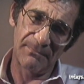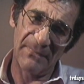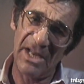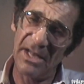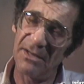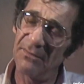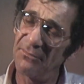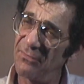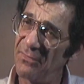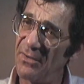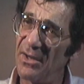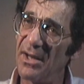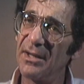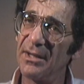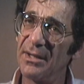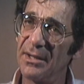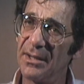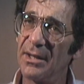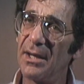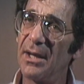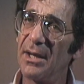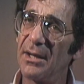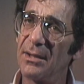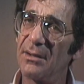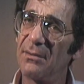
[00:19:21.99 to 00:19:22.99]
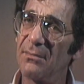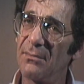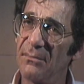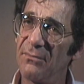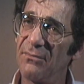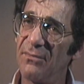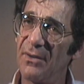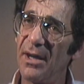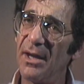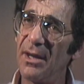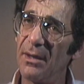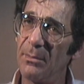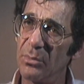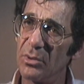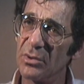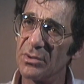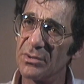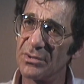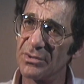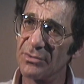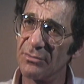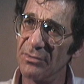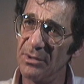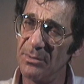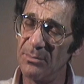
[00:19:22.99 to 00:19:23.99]
and finally got a, a, viable
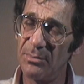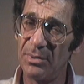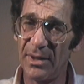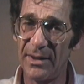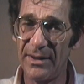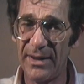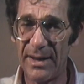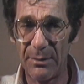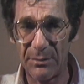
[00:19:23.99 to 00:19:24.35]
screenplay.